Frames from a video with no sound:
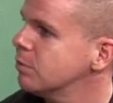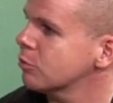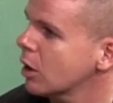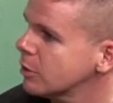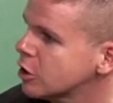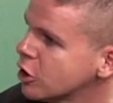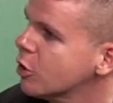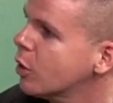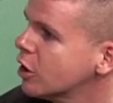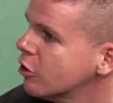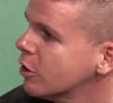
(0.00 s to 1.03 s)
Probably could have
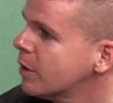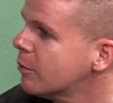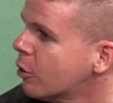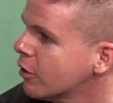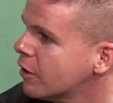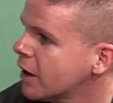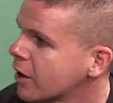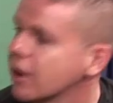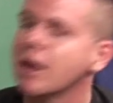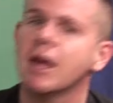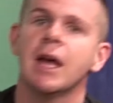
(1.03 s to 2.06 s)
won a little bit more there.
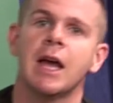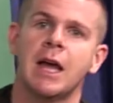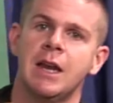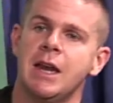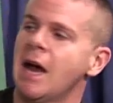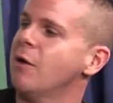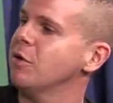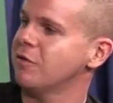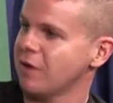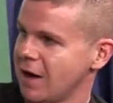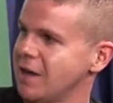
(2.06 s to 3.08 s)
I you Had and three now we
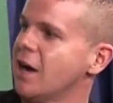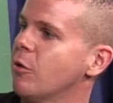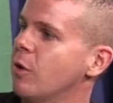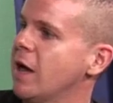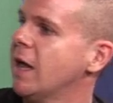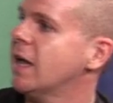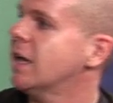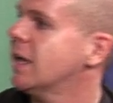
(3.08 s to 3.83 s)
find our way yeah.